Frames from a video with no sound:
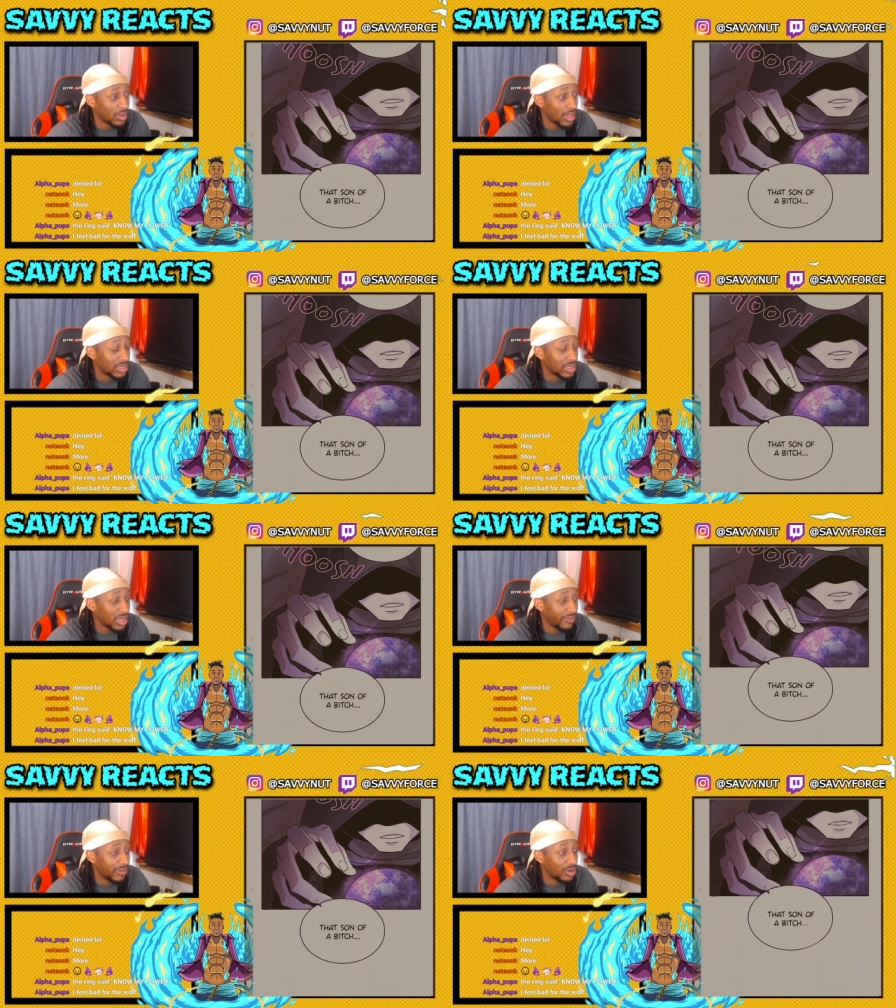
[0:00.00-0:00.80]
That
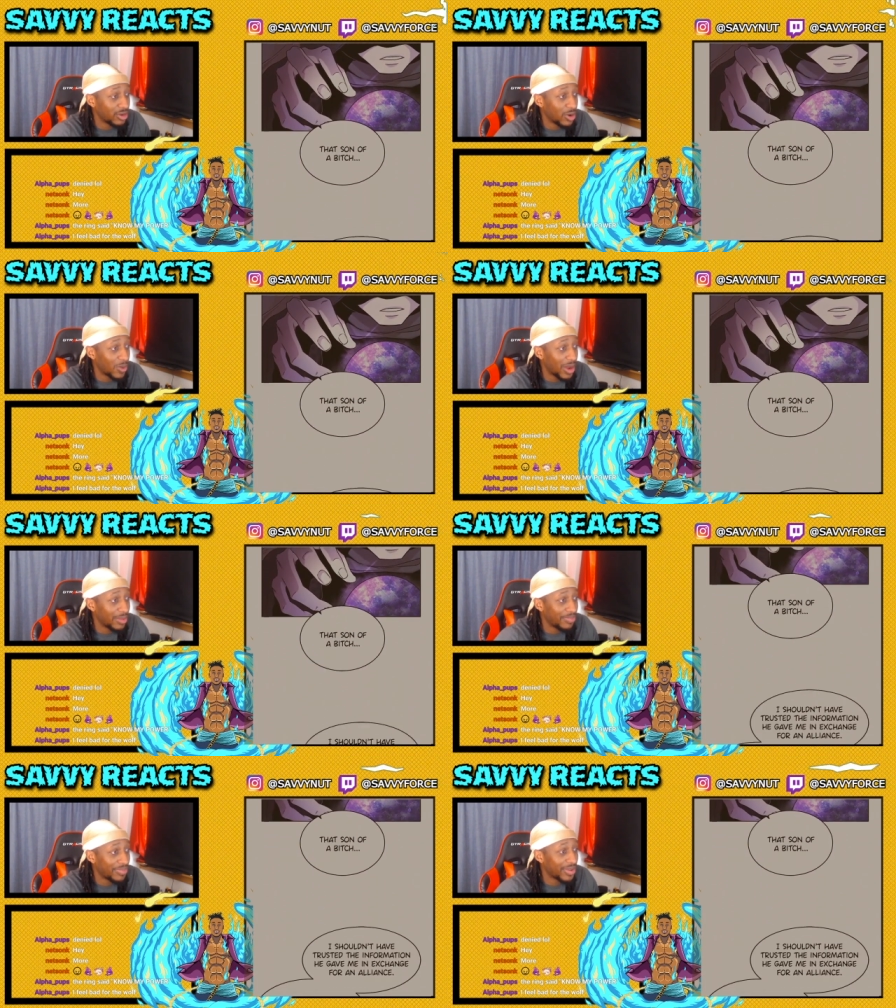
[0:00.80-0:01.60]
son of a
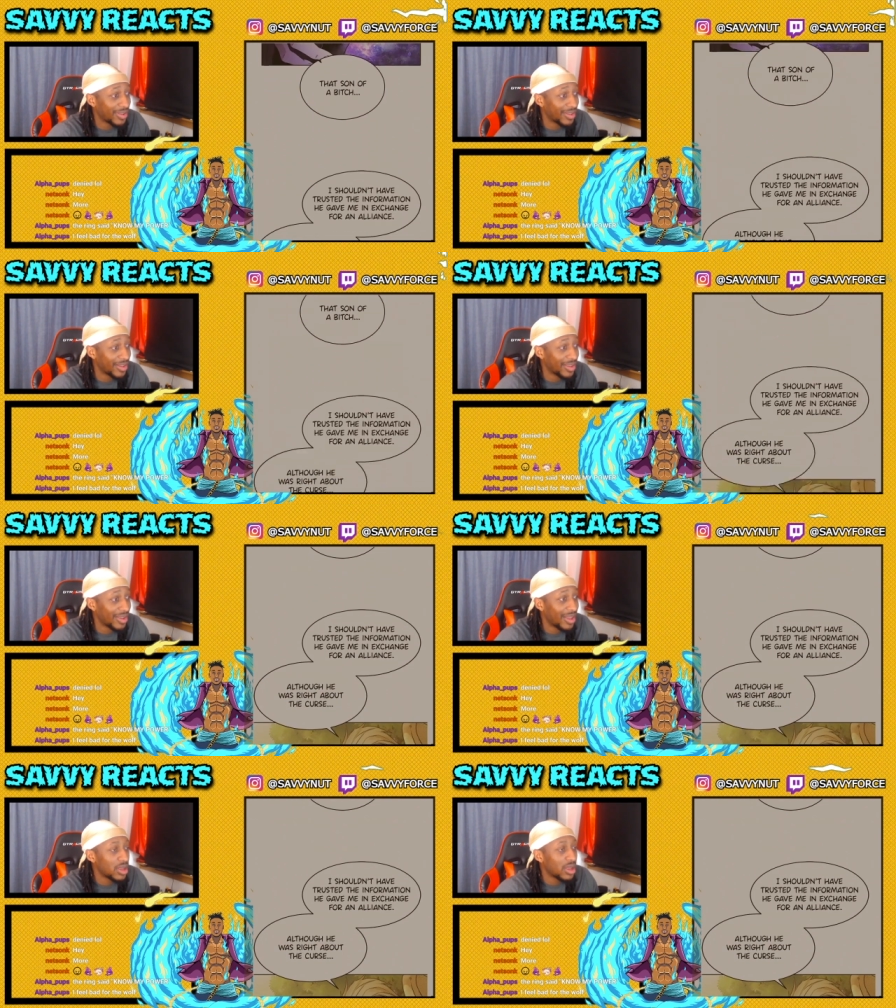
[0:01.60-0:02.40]
you-know-what.
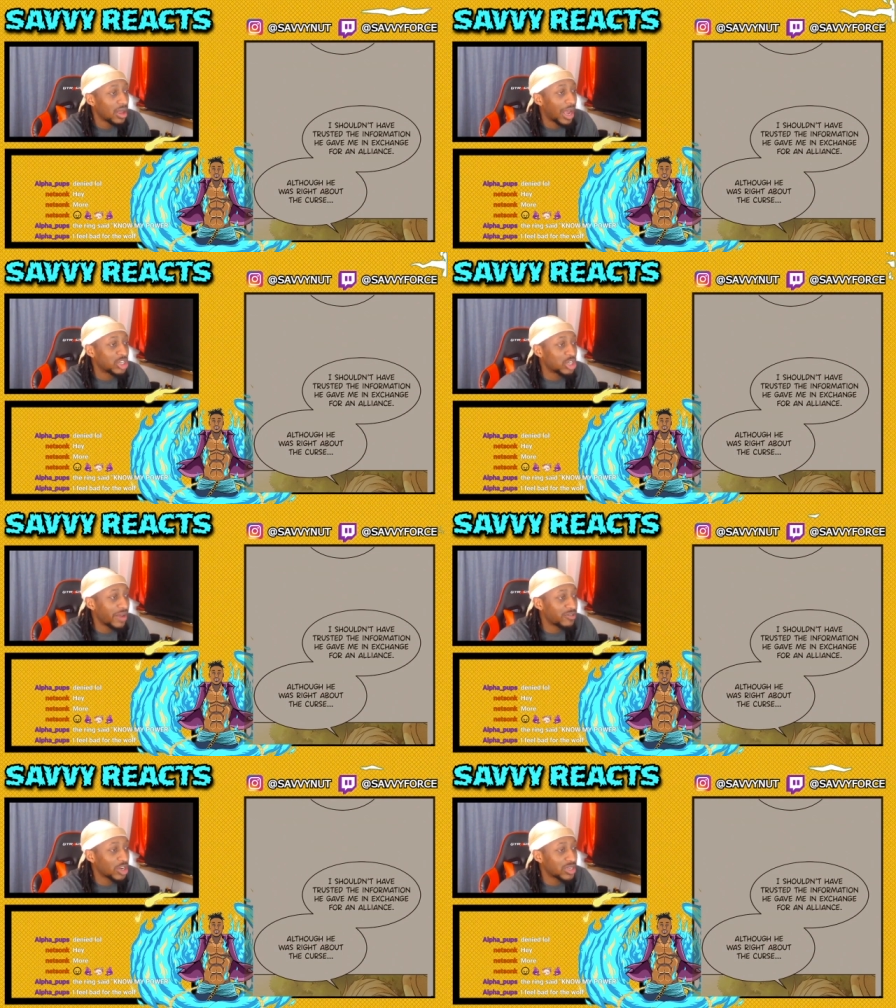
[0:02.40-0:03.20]
I shouldn't
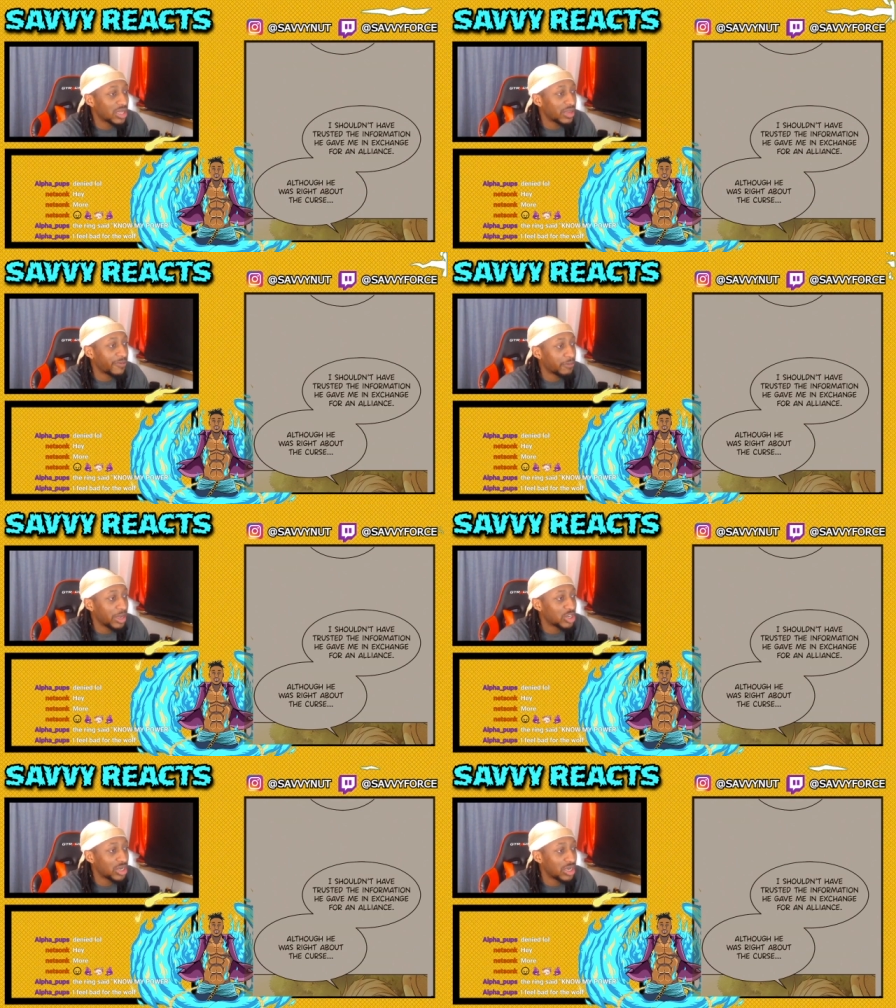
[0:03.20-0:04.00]
have trusted the
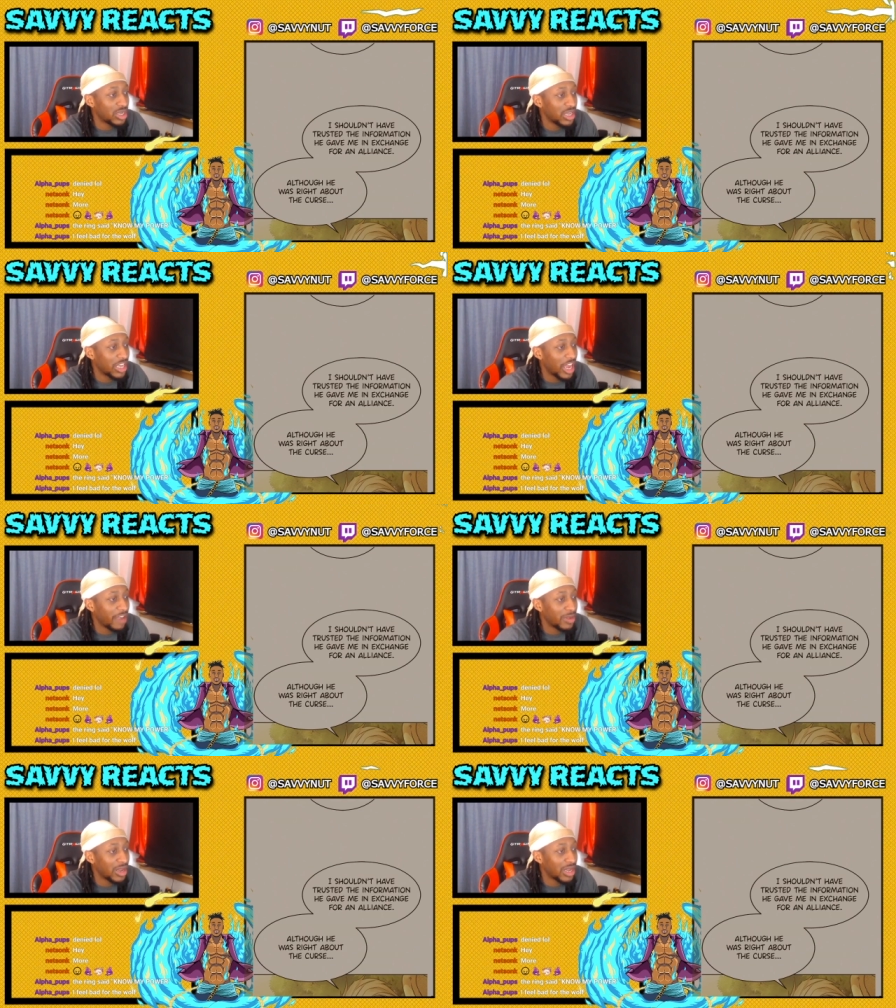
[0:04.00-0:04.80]
information he
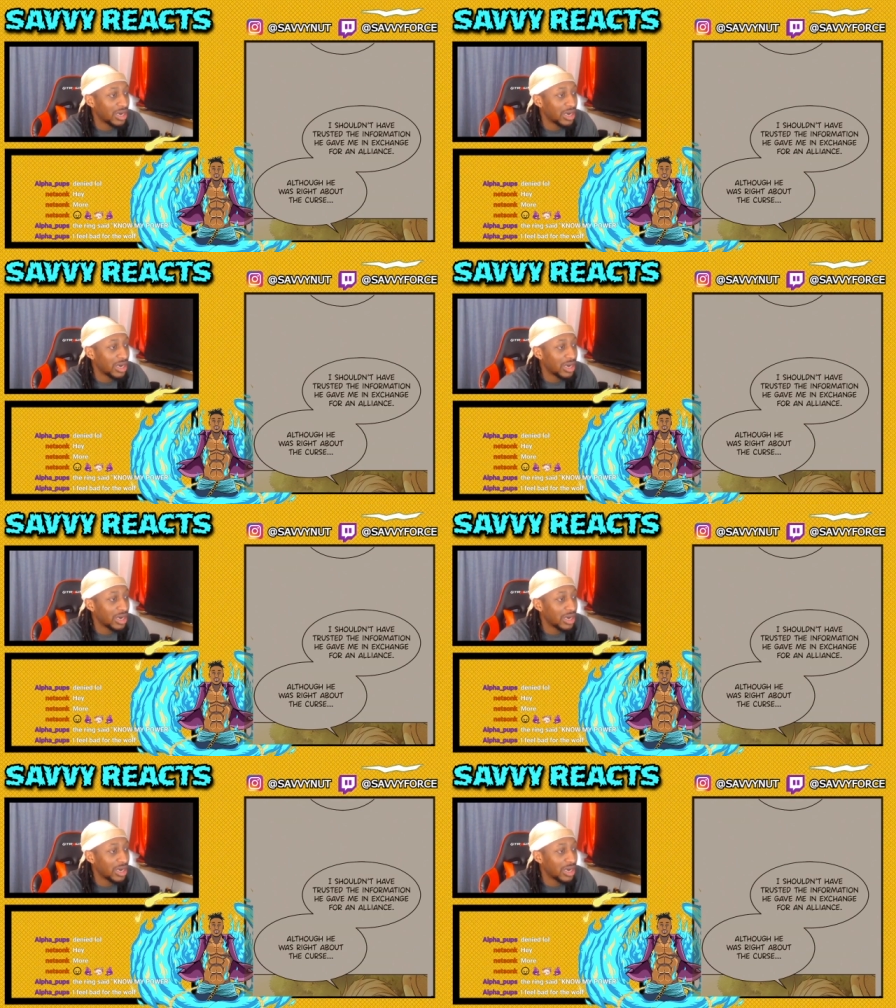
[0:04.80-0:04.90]
gave me